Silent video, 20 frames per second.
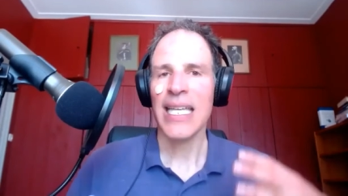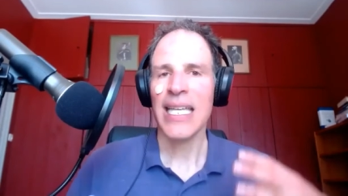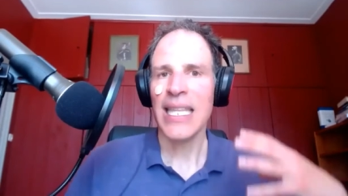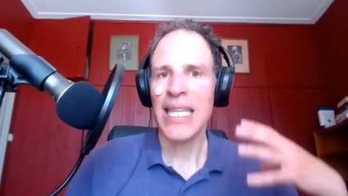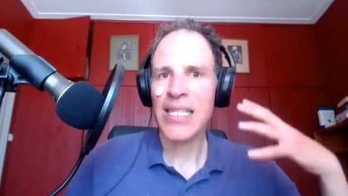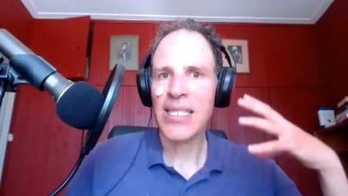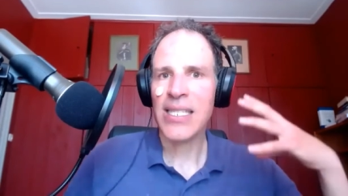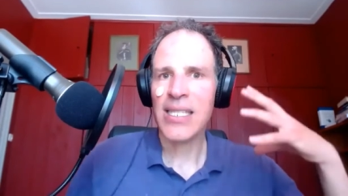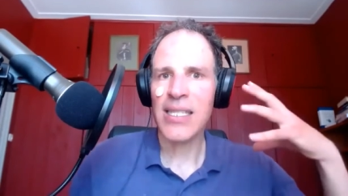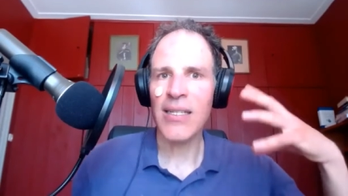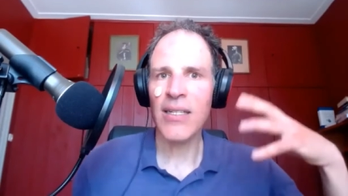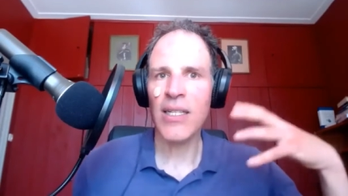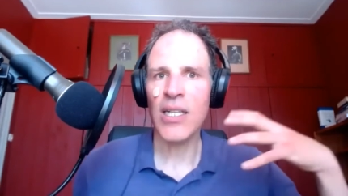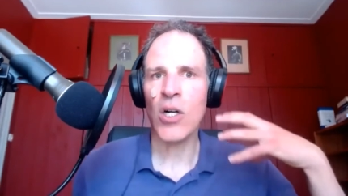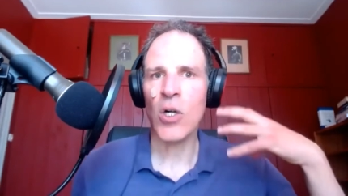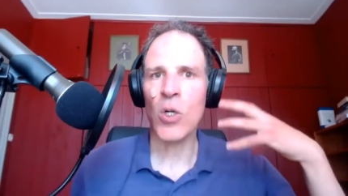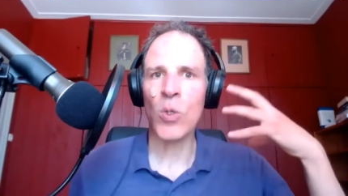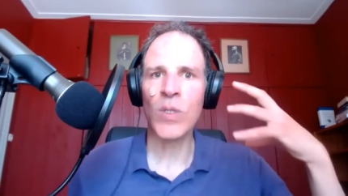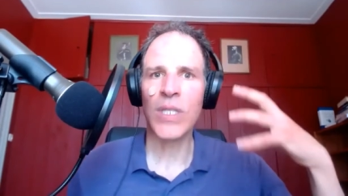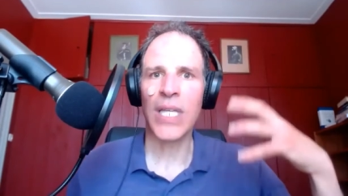they still
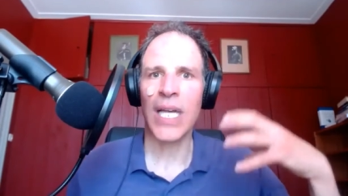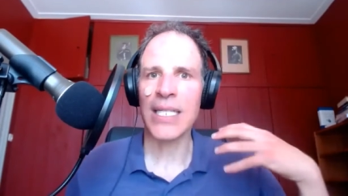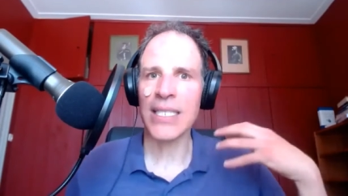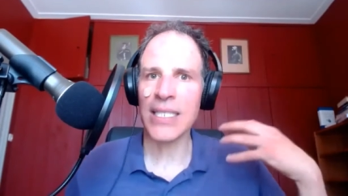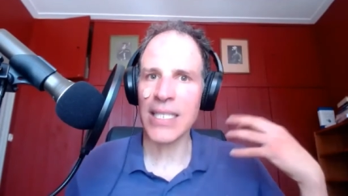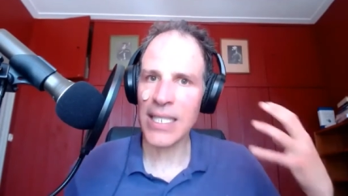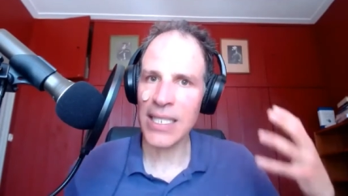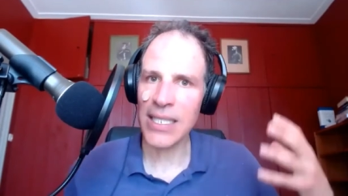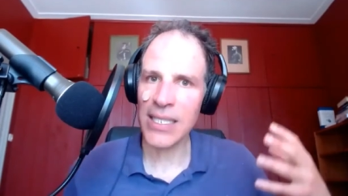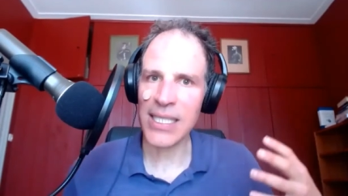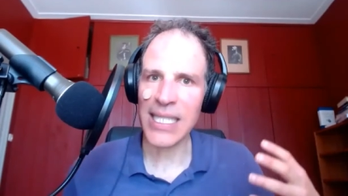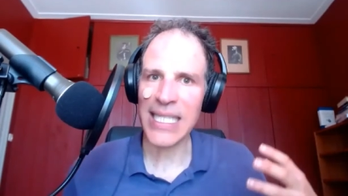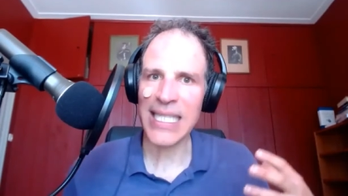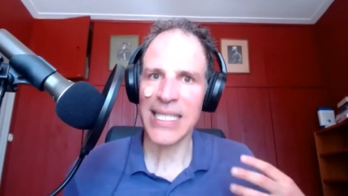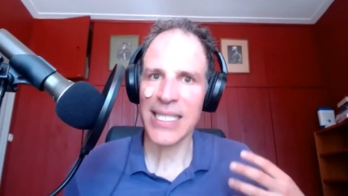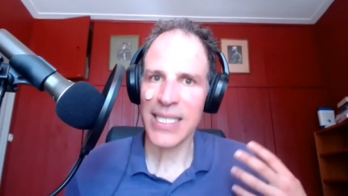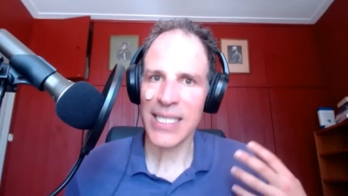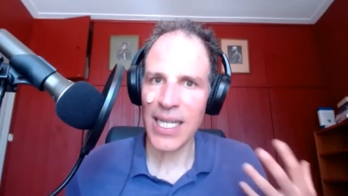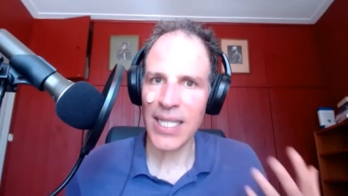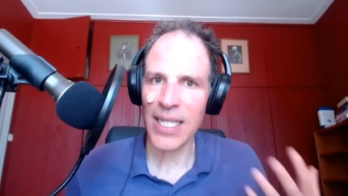hold on to this
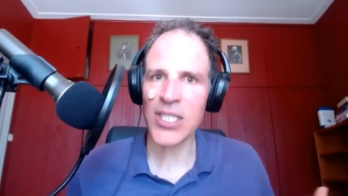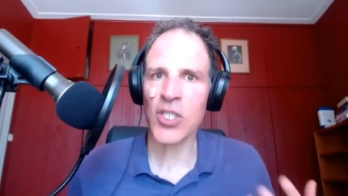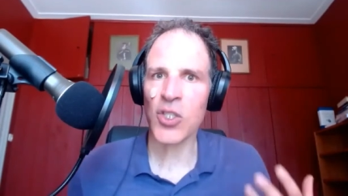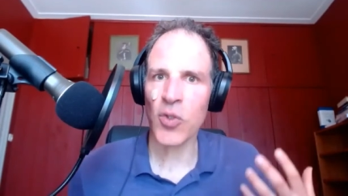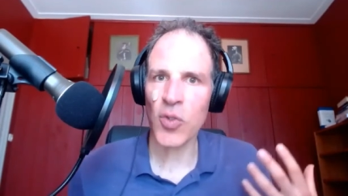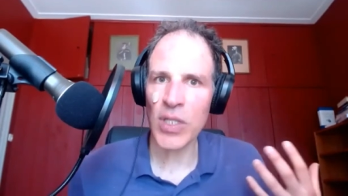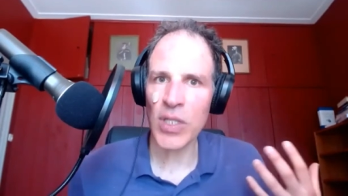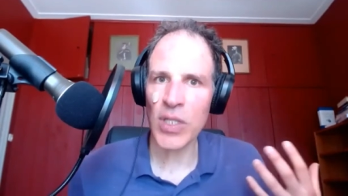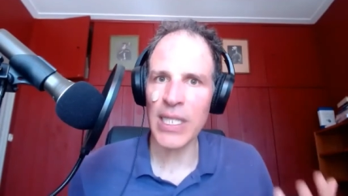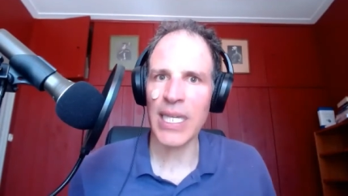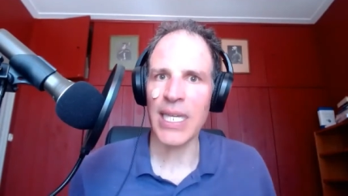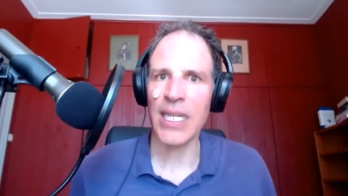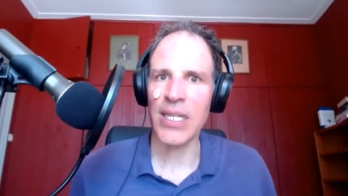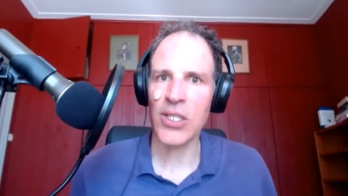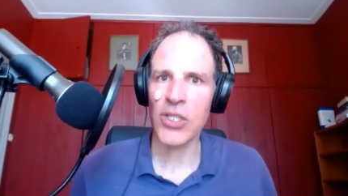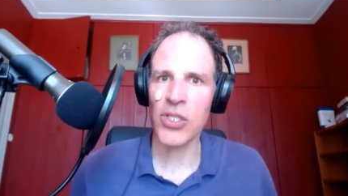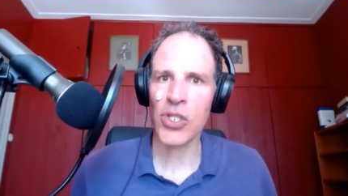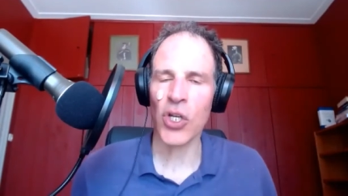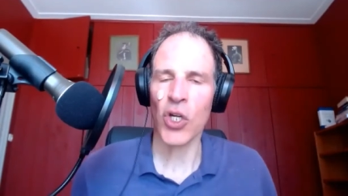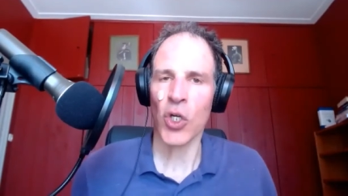industrial
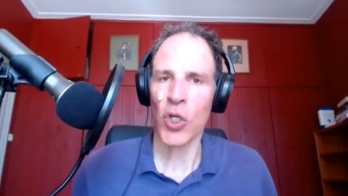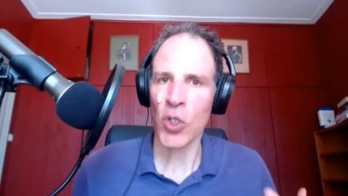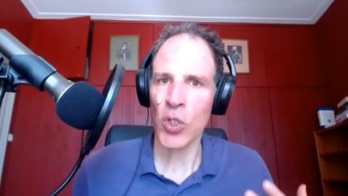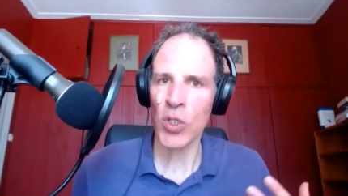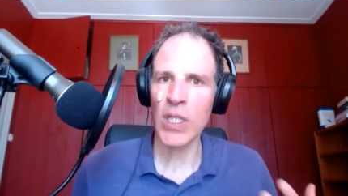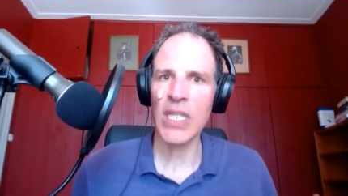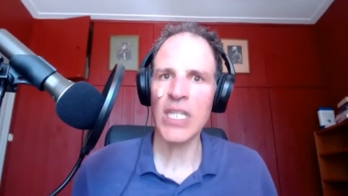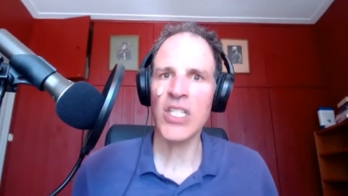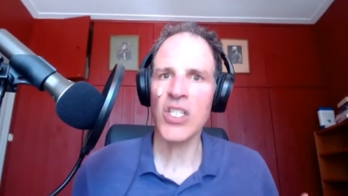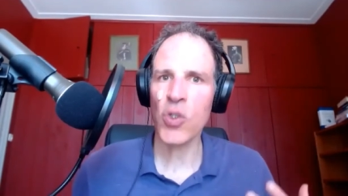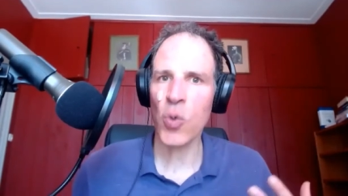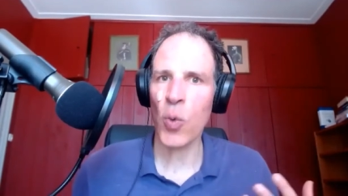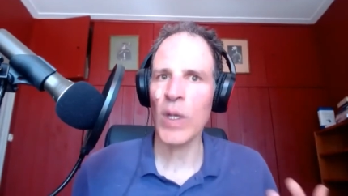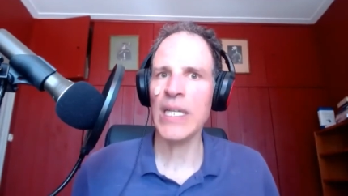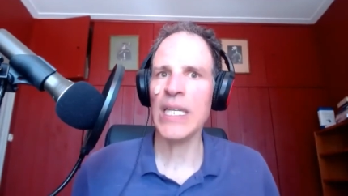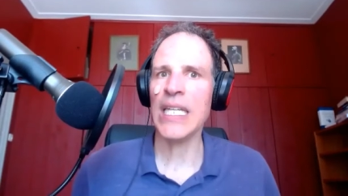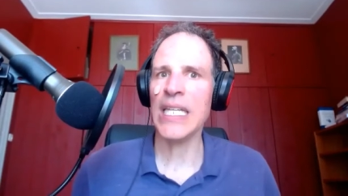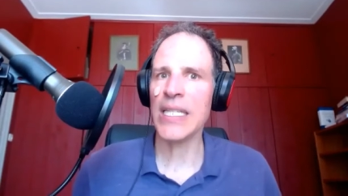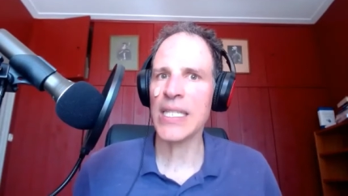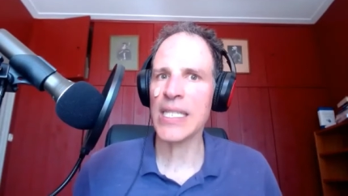age, early
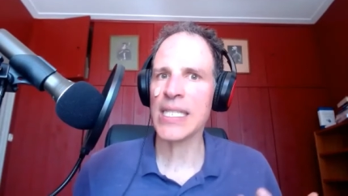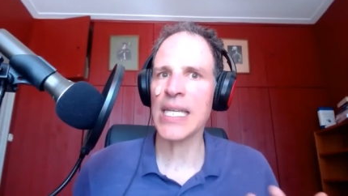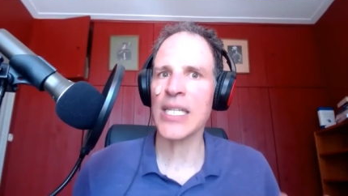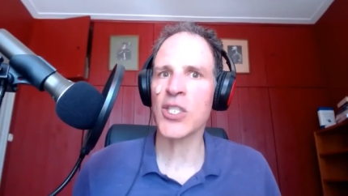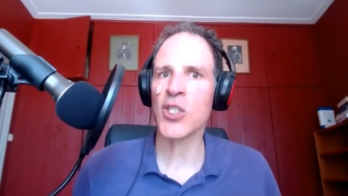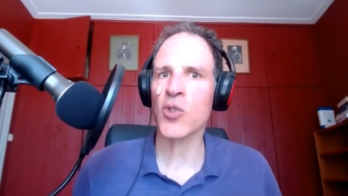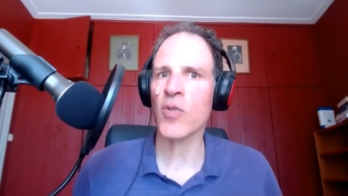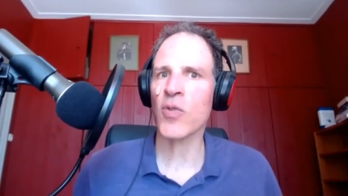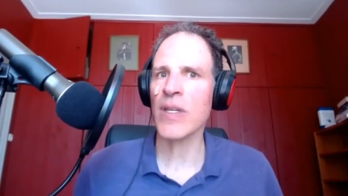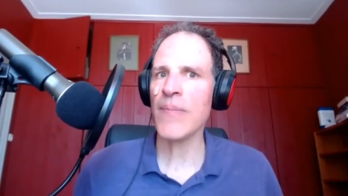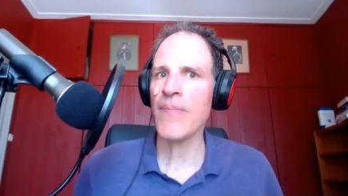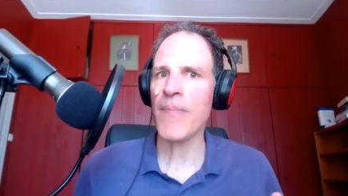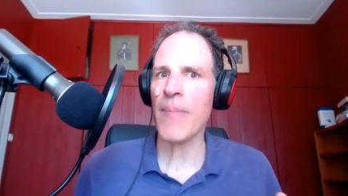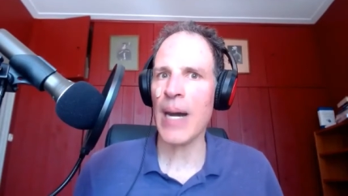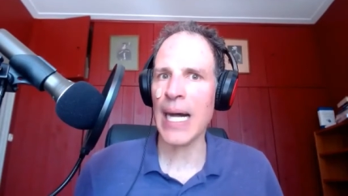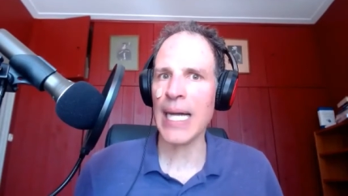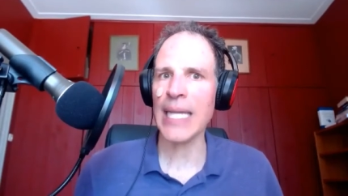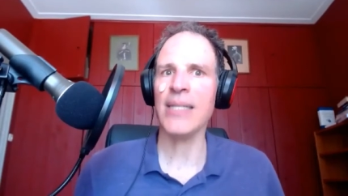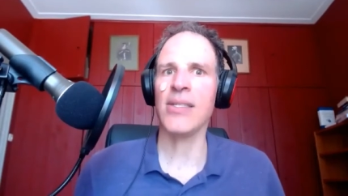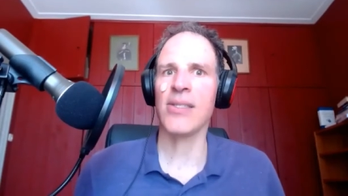20th century
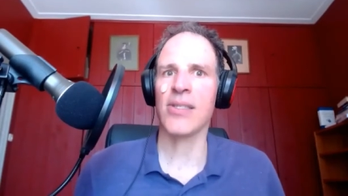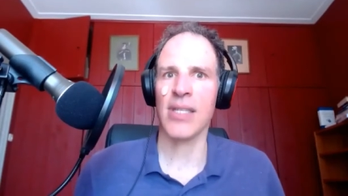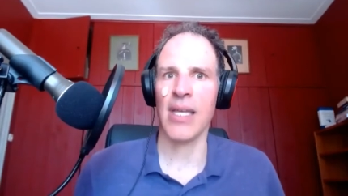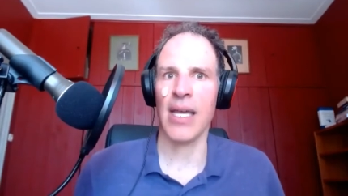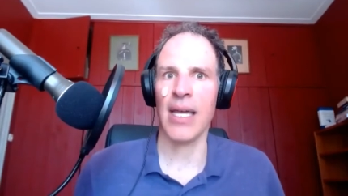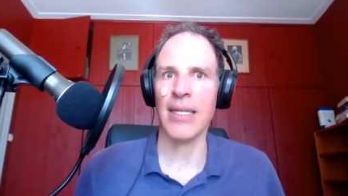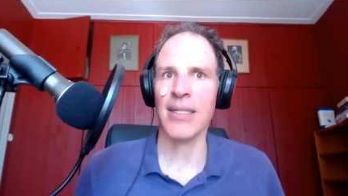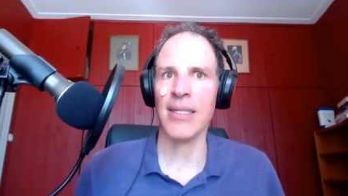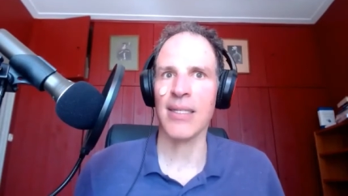mindset